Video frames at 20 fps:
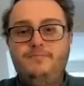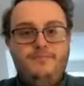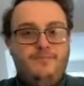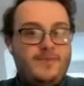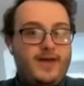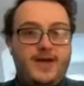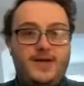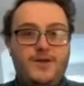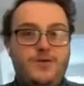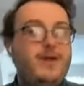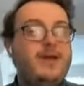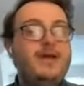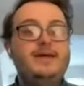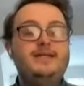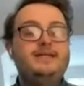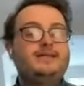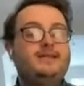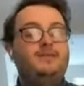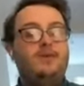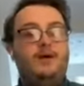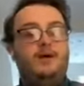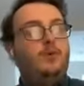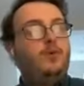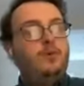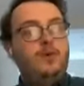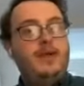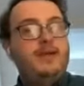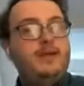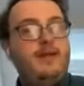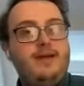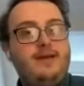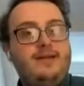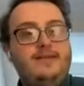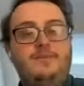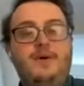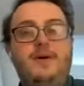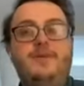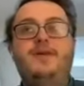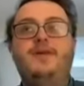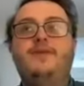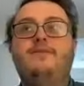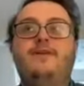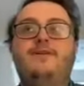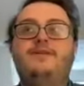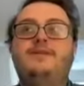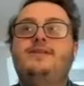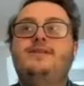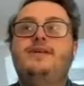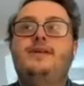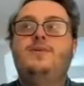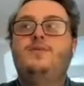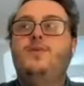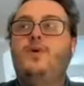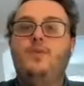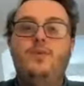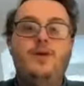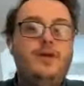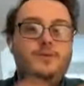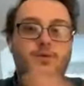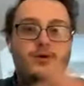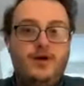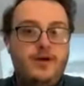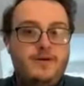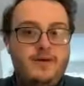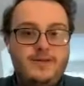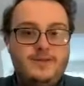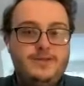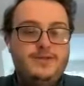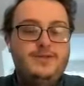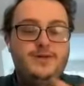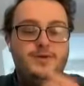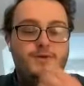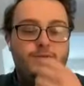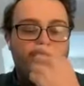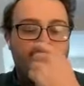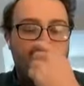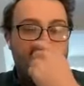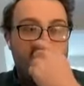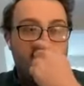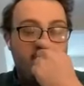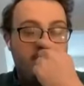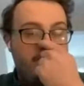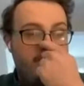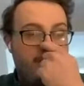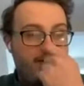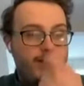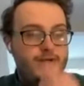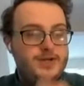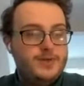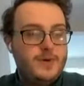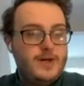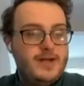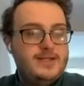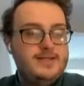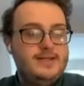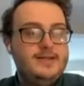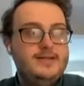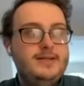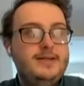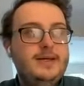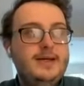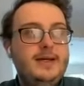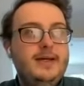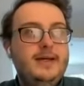their careers and what we liked about the university and what we were going to do when we graduated.